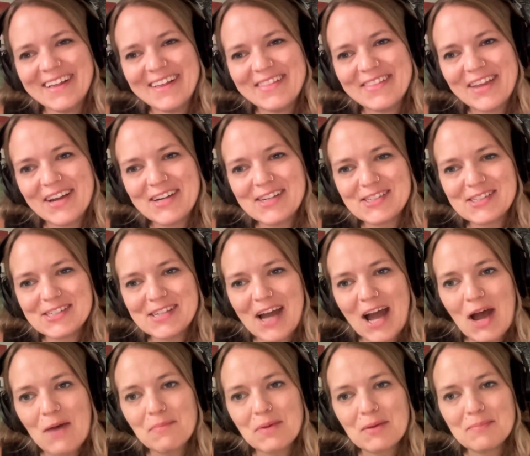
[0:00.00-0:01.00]
There's
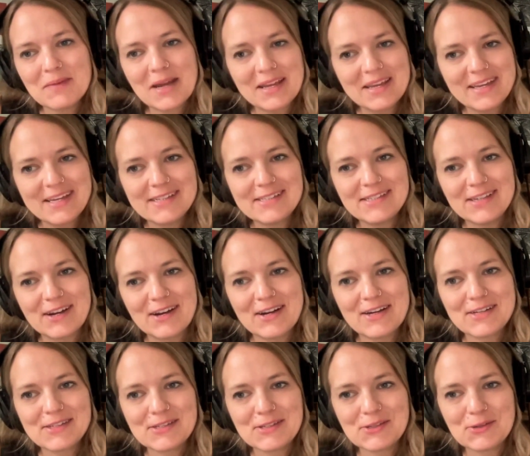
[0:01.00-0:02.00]
not, but my kids are
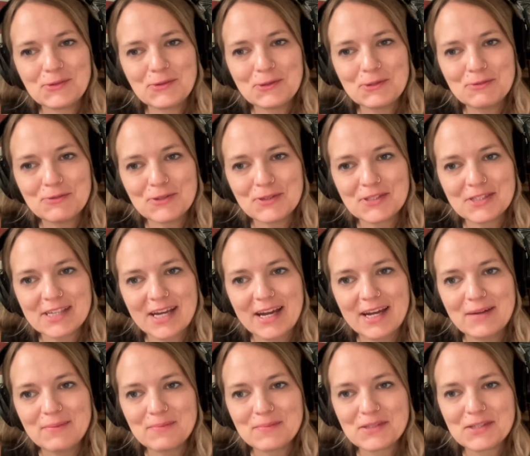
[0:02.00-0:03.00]
in school full time.